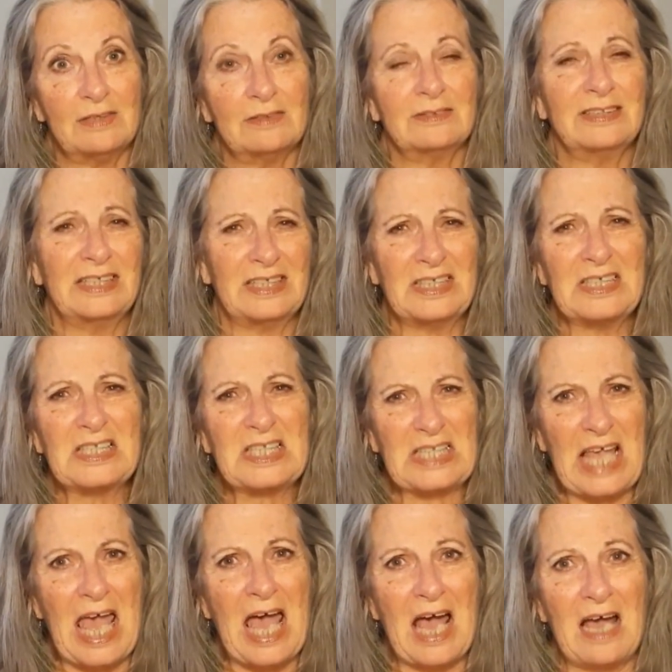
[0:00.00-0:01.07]
It is
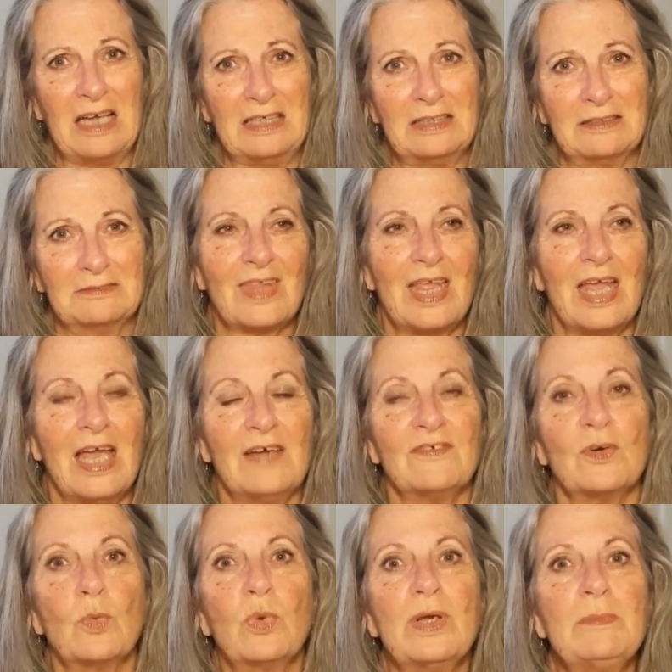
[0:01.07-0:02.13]
sad. For
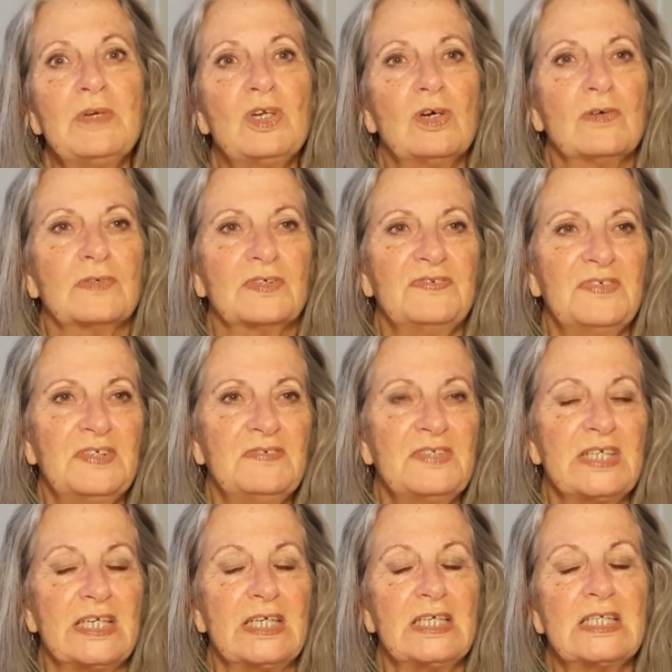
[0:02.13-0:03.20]
women over 50,